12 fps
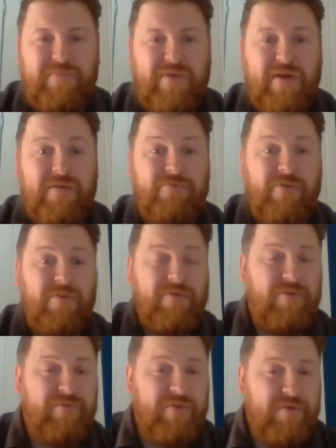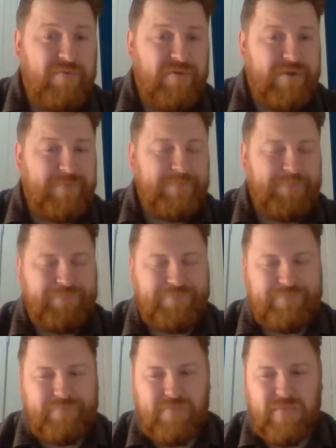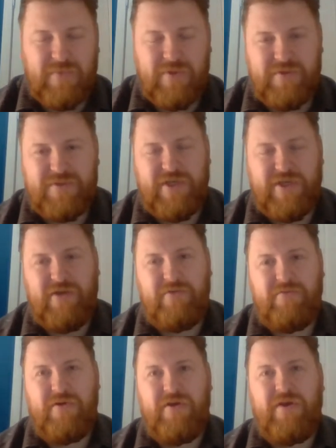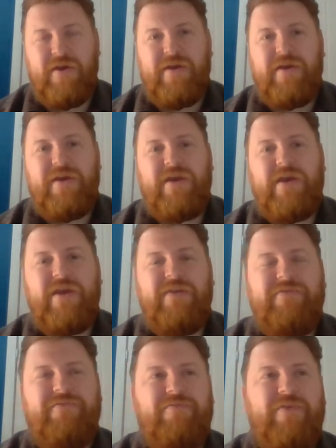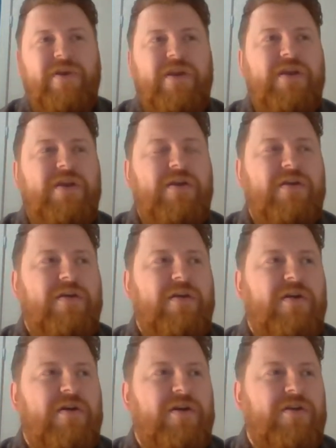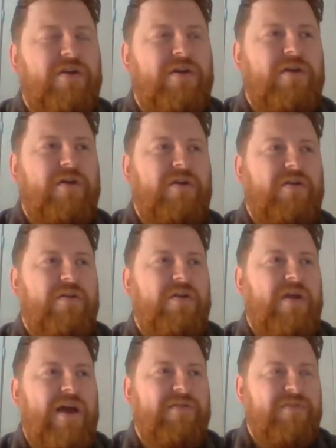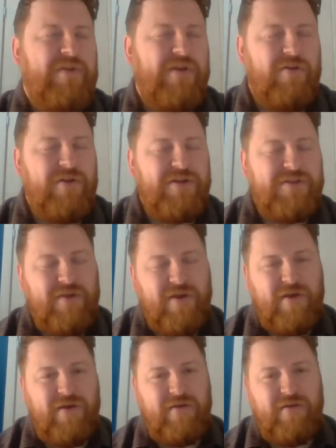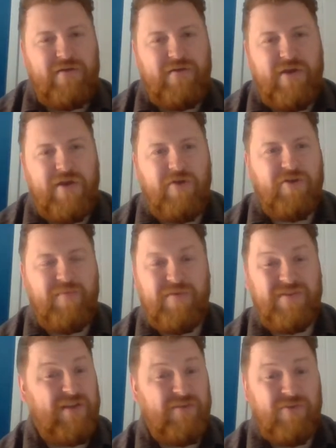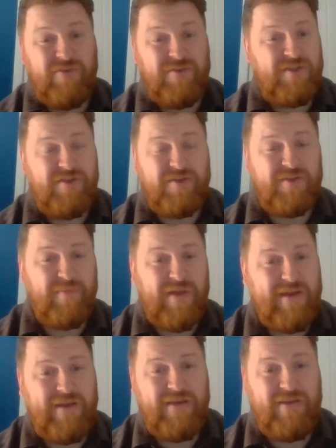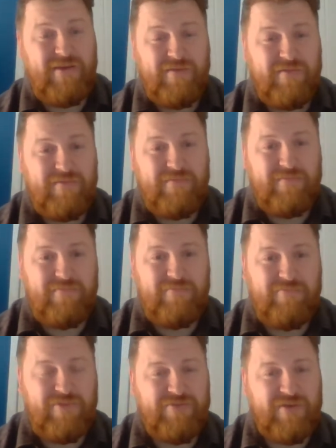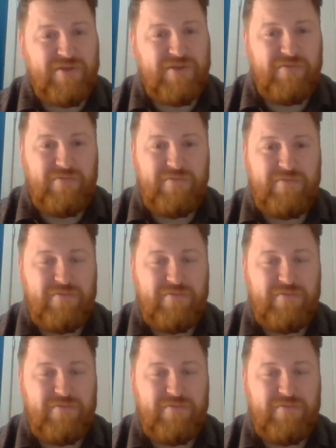but I will run through a few with you. So if we have the knowledge that an occupancy clause is just a planning restriction,